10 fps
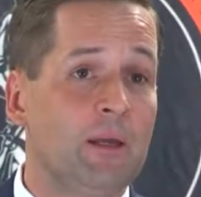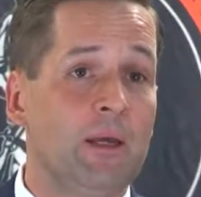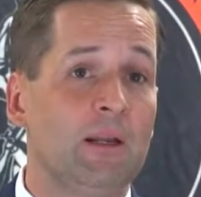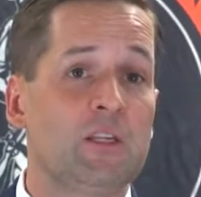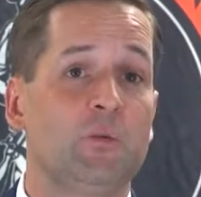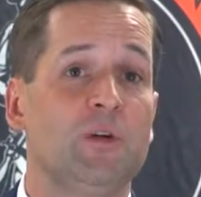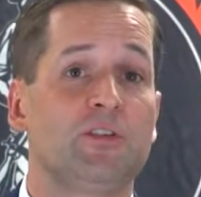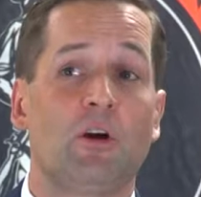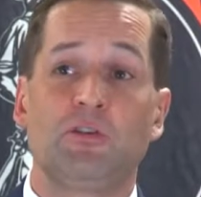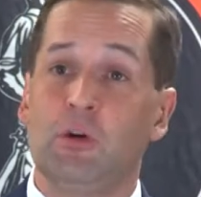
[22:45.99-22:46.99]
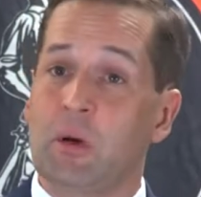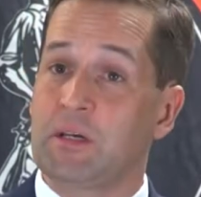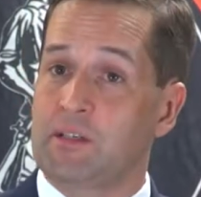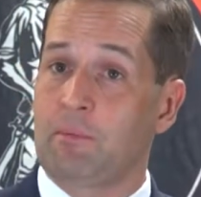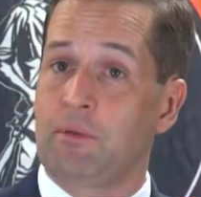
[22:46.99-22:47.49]
unless we start doing
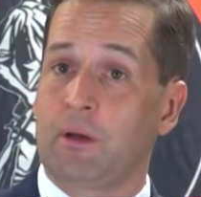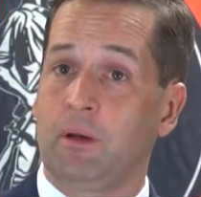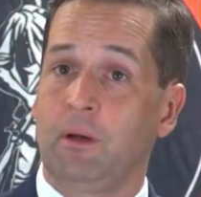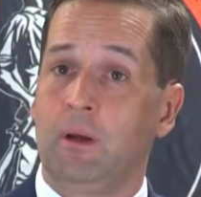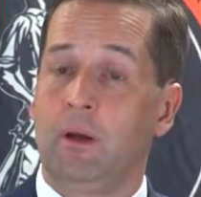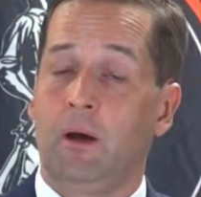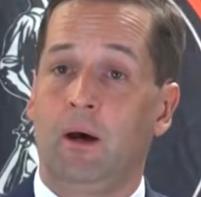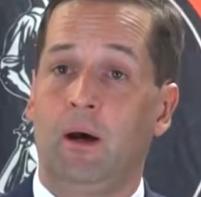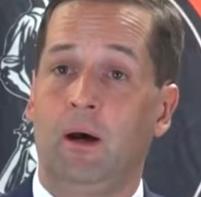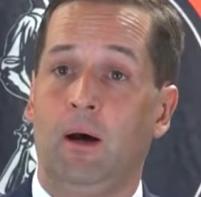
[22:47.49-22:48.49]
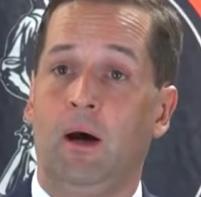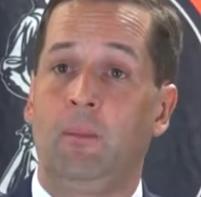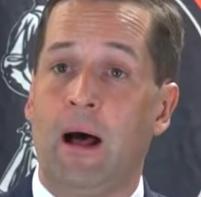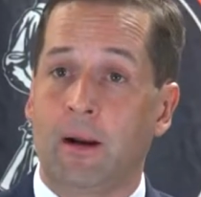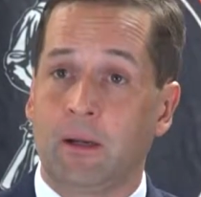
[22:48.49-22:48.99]
something
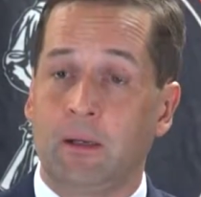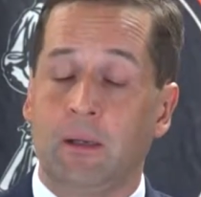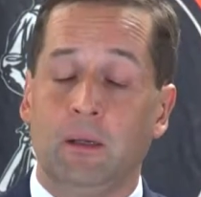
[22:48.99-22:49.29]
about it.